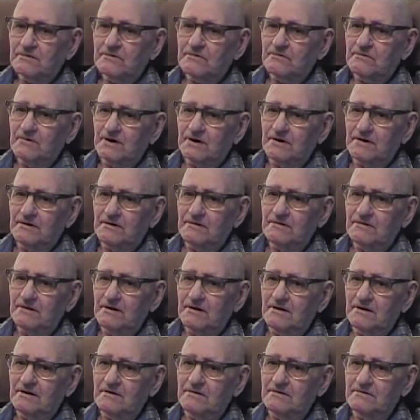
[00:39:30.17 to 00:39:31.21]
Well,
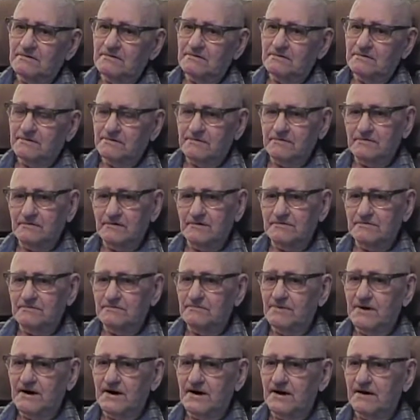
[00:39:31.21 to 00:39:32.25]
I wasn't
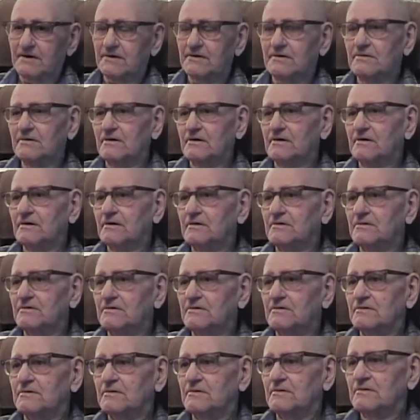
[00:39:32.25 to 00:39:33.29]
bad, I guess.
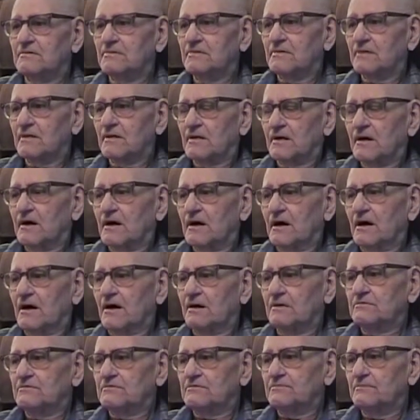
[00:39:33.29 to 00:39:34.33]
I
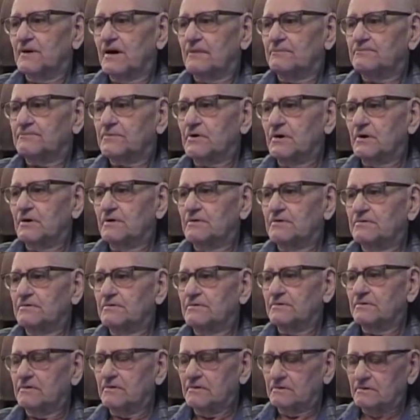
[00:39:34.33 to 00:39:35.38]
was baptized
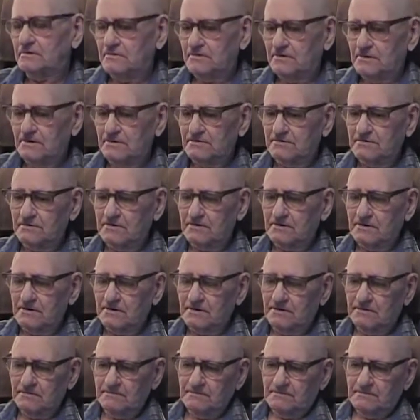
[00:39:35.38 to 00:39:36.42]
when I was
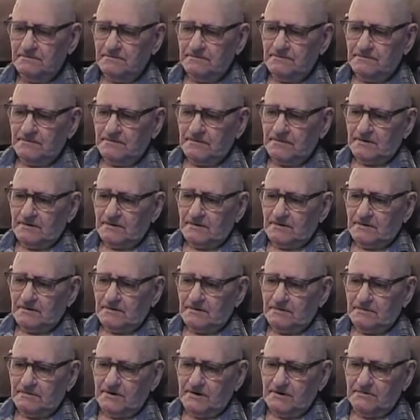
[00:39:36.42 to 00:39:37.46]

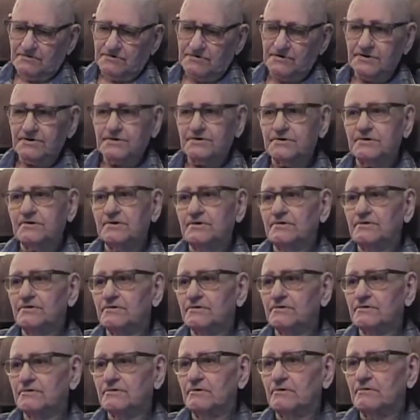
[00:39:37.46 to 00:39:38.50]
about 16
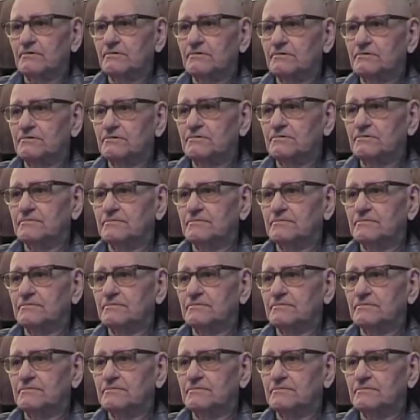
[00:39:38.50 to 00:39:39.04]
years old.